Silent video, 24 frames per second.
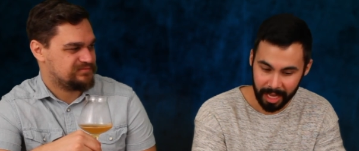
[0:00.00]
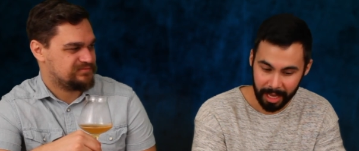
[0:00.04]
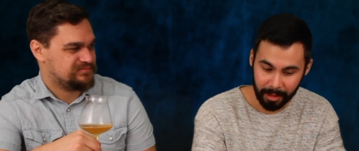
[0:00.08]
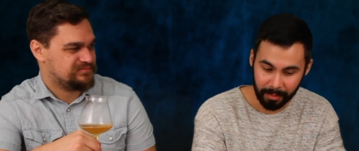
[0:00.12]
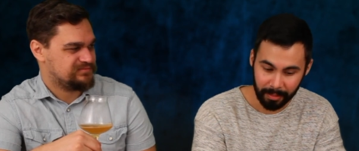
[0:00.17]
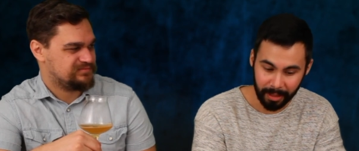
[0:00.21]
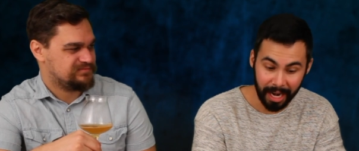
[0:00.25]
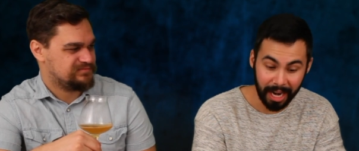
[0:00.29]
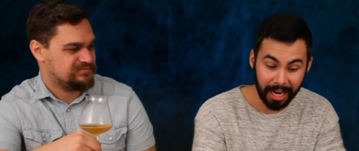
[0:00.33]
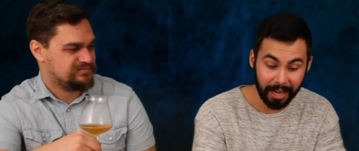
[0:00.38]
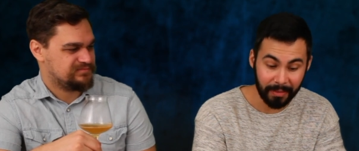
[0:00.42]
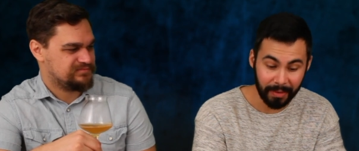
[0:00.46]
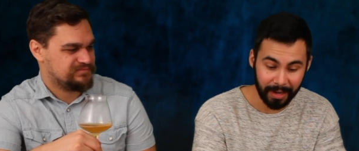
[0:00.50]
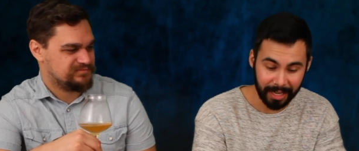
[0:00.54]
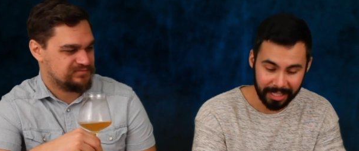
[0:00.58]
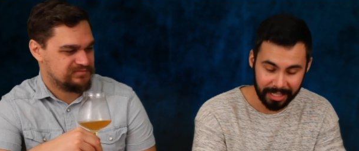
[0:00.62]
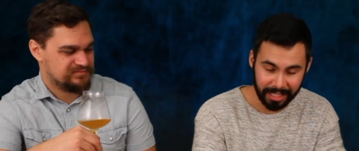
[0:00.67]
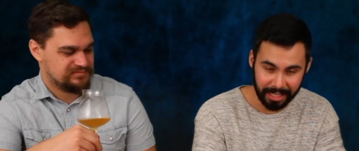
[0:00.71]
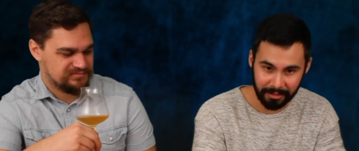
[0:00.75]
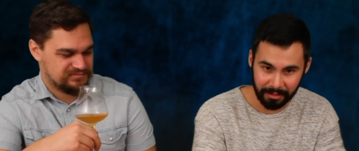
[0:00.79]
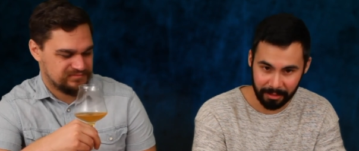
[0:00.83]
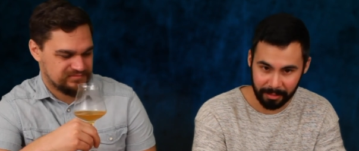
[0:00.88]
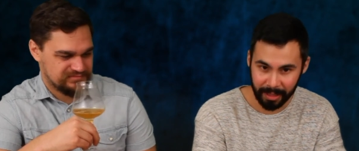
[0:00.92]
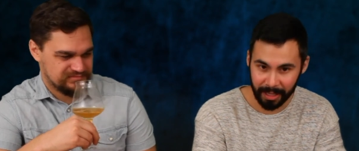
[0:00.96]
Speaker 1: But anyways,
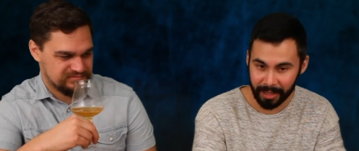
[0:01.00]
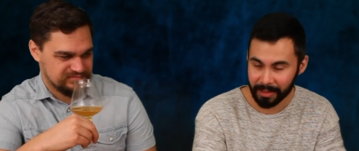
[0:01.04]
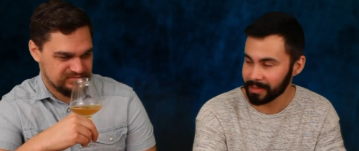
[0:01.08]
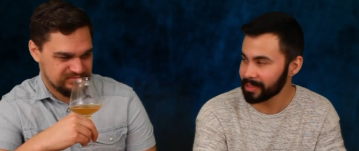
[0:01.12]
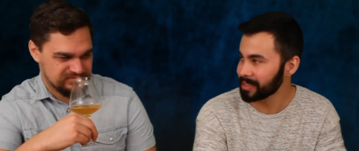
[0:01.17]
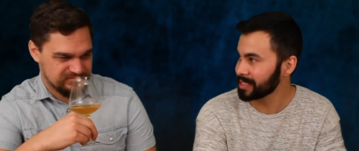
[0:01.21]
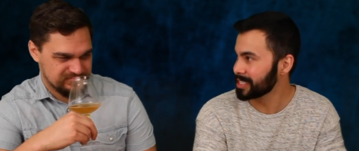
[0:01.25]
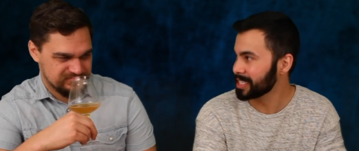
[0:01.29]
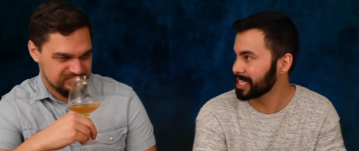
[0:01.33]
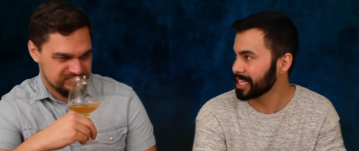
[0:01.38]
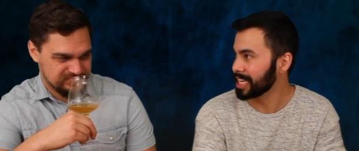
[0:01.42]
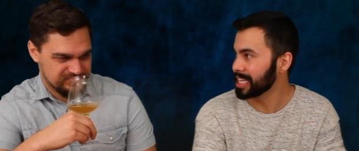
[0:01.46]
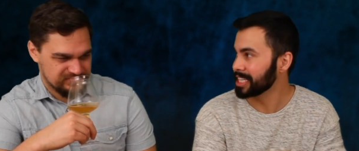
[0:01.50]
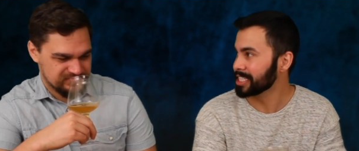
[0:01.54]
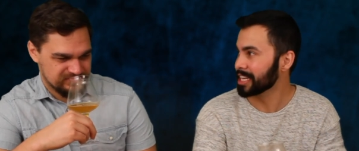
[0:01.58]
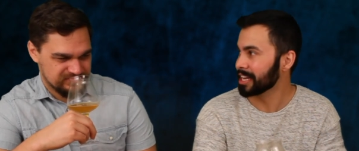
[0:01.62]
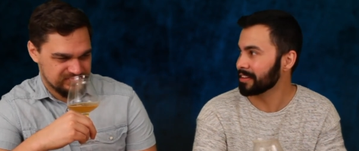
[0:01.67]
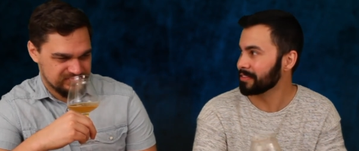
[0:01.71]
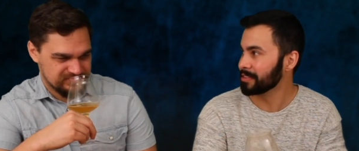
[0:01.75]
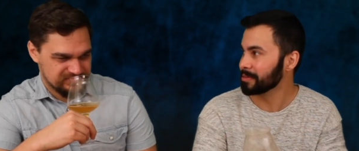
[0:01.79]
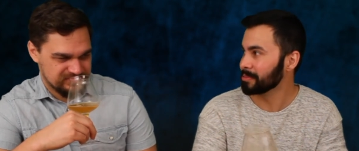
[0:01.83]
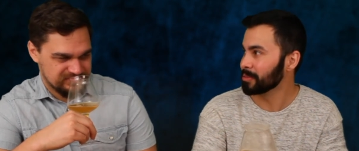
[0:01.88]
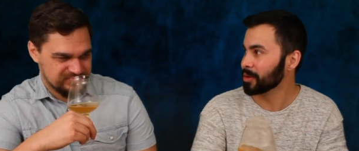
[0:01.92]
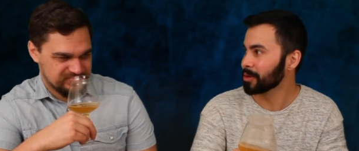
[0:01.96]
enough about stinky
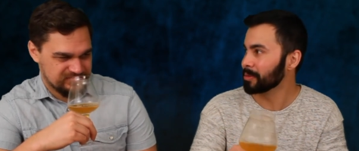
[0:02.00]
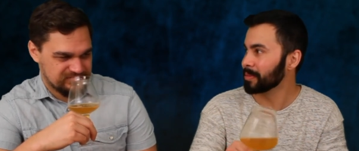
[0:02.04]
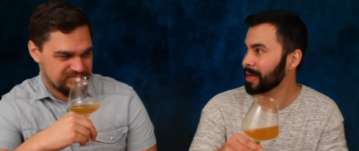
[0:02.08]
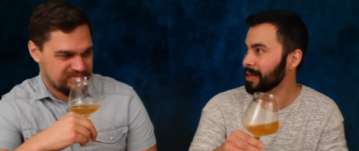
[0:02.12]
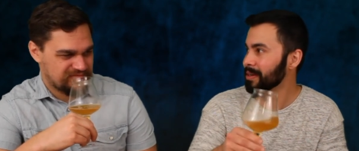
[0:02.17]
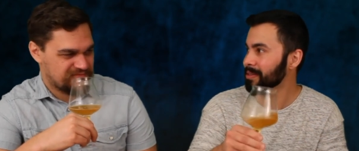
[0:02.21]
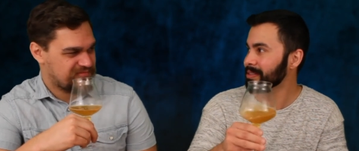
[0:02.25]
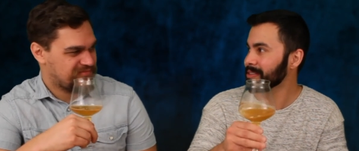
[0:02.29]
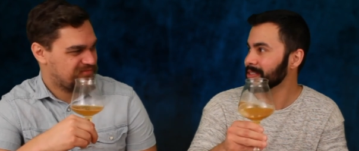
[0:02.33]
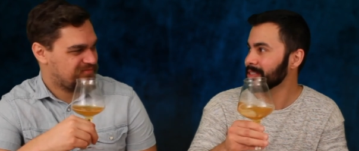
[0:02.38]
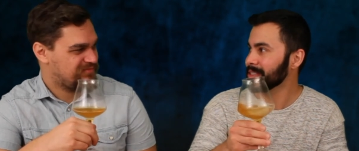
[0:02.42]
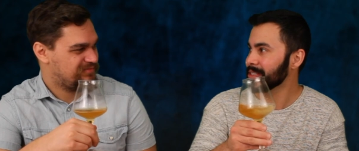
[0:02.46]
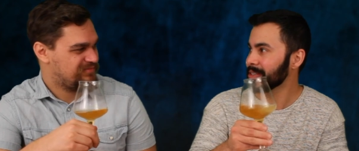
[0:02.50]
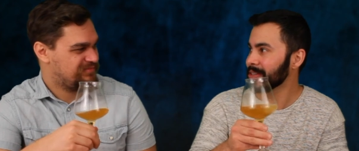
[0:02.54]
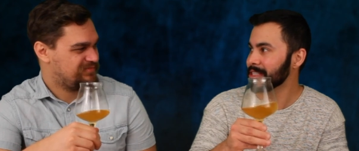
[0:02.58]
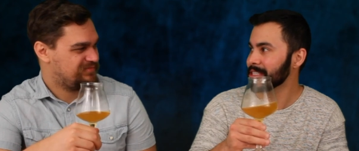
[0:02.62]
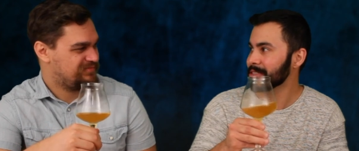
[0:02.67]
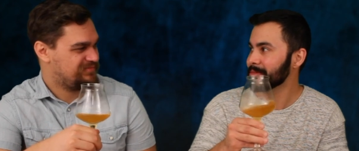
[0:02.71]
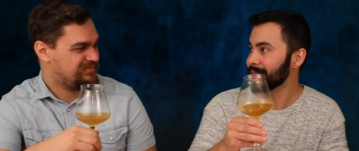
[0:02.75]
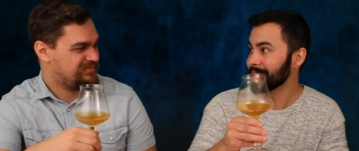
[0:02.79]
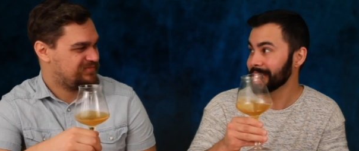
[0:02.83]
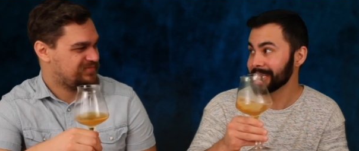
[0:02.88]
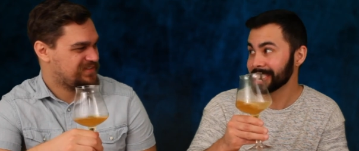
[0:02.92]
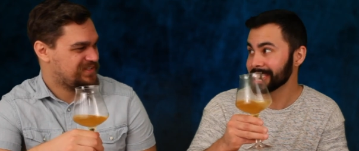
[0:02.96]
stuff and more about good
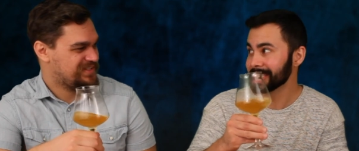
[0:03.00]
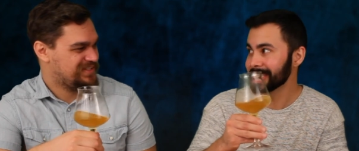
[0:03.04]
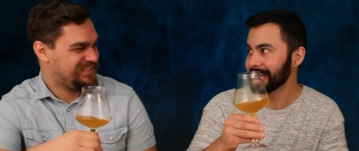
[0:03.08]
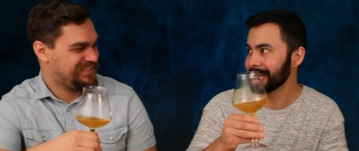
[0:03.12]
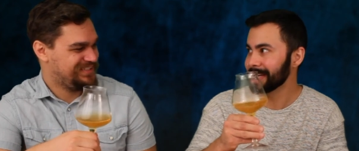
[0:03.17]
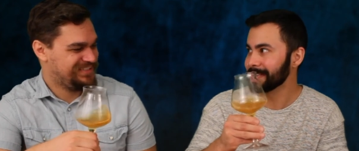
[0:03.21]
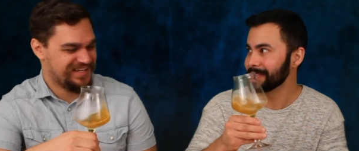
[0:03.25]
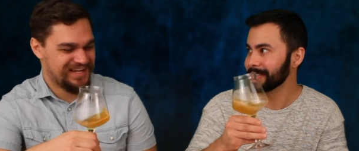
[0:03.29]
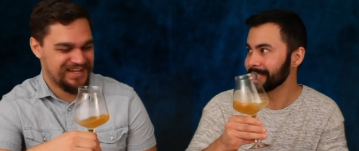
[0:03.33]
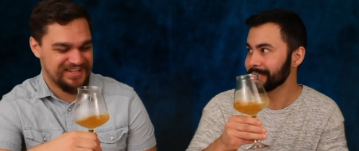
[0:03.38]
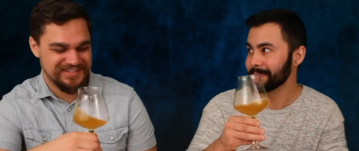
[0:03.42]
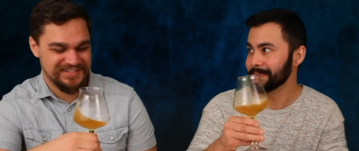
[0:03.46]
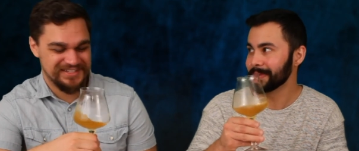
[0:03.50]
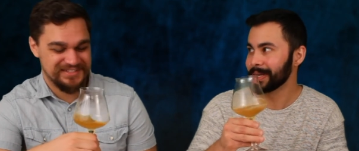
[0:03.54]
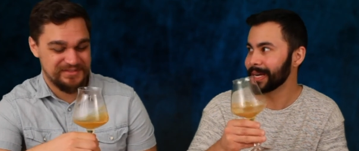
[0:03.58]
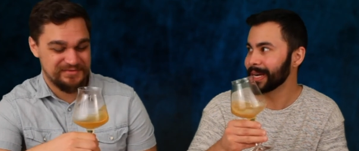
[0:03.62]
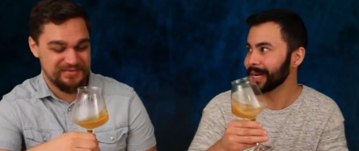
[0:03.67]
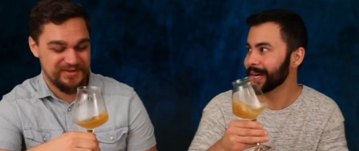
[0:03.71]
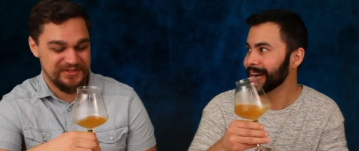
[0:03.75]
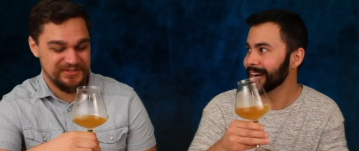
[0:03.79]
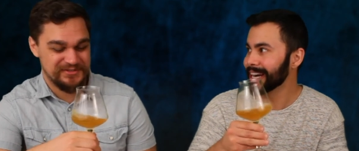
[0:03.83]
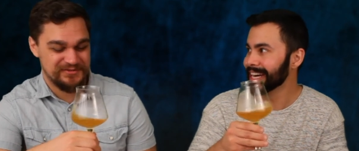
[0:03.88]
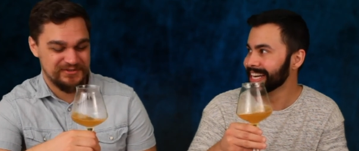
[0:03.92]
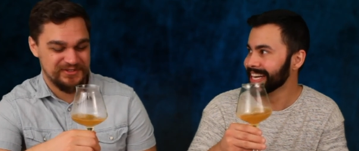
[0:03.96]
smelling stuff. Yeah, this, this
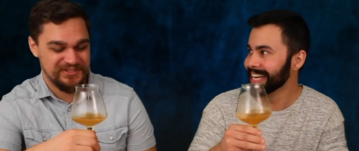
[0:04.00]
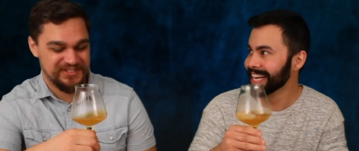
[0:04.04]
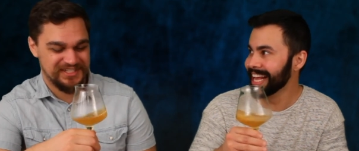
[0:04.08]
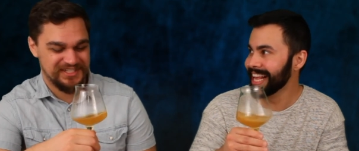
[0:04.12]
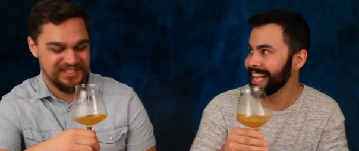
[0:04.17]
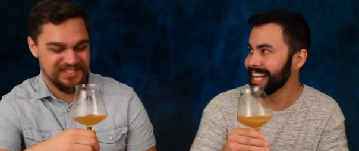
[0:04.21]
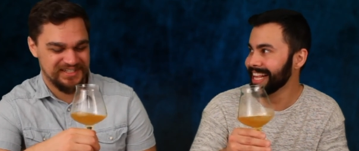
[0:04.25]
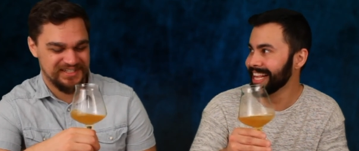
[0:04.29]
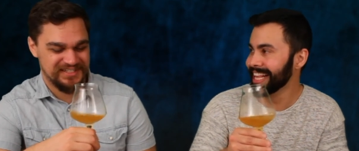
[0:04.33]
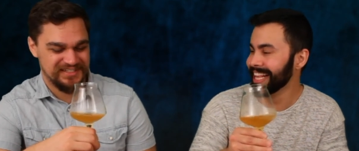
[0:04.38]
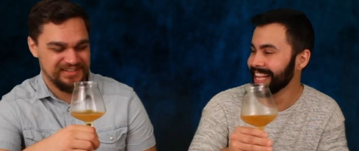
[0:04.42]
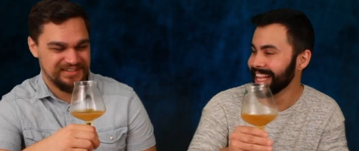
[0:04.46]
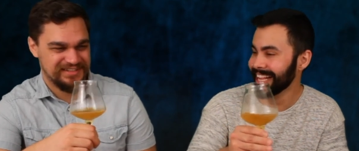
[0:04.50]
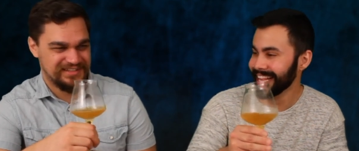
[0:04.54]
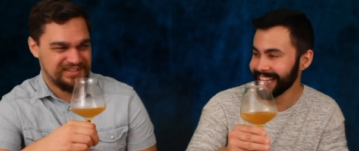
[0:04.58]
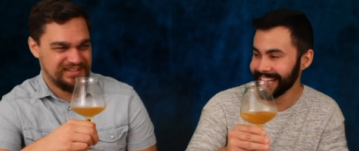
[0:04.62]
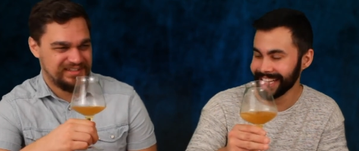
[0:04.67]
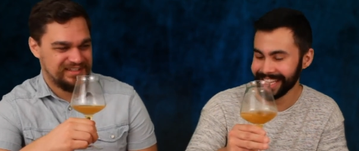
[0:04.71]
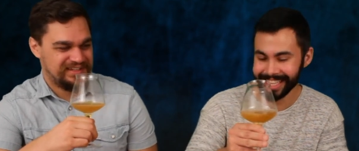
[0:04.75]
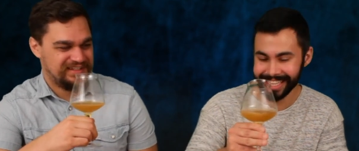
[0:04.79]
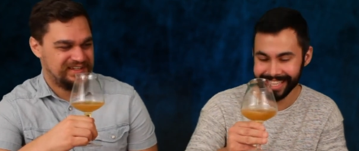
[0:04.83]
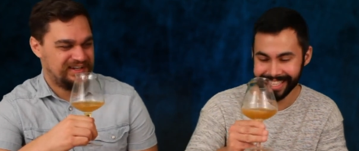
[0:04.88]
smells really good.